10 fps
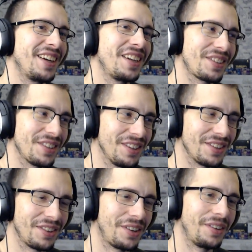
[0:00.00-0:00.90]

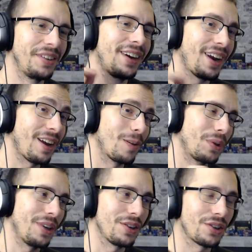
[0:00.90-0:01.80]
Seasonal, and
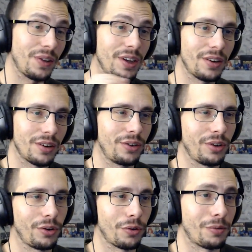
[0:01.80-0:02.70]
potentially another
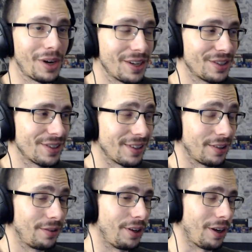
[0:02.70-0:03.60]
Hero Rises,
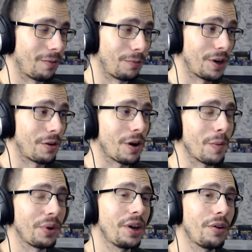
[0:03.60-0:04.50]
like,
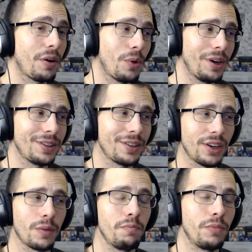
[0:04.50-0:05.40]
runner-up. Now, I wanted to
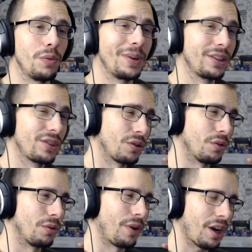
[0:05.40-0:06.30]
take a moment
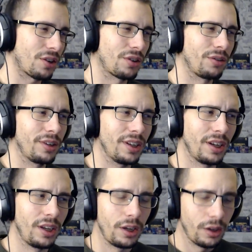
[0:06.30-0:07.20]
to actually,
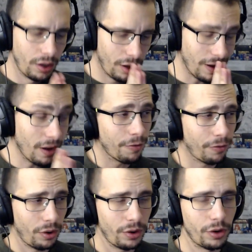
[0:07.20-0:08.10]
if
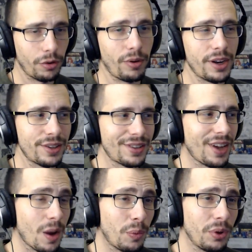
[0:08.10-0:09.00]
Hero Rises
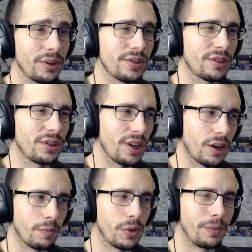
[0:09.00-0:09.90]
happens, to take
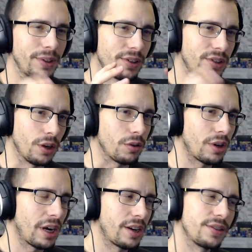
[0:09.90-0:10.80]
a moment to tell you
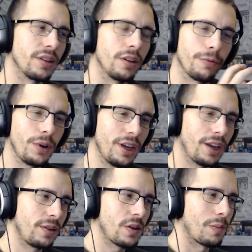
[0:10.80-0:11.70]
guys that if we
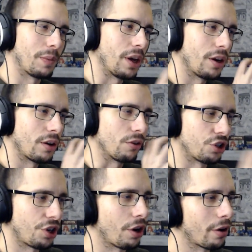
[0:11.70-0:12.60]
end up getting a
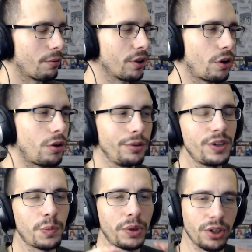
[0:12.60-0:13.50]
share with all
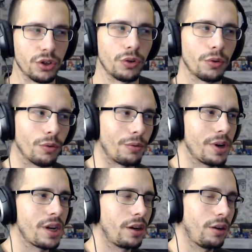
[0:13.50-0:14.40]
these potential
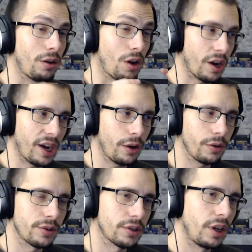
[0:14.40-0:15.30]
green knockouts,